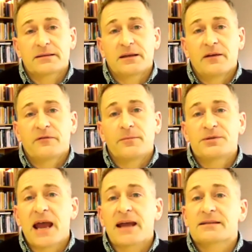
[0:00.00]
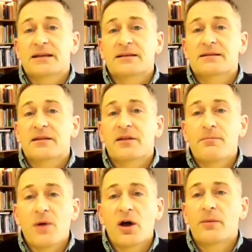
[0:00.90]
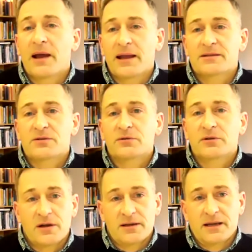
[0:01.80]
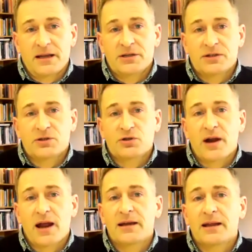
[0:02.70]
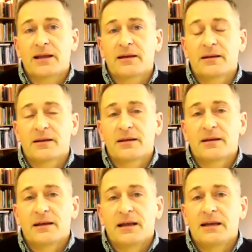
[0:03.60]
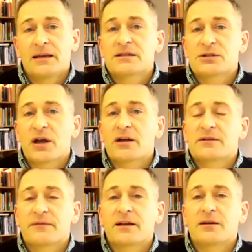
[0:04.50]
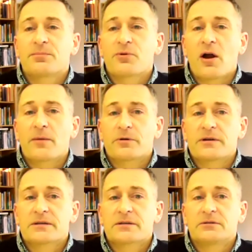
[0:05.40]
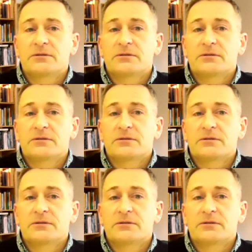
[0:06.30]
for objecting to the Mermaids organisation training in his Church of England primary school.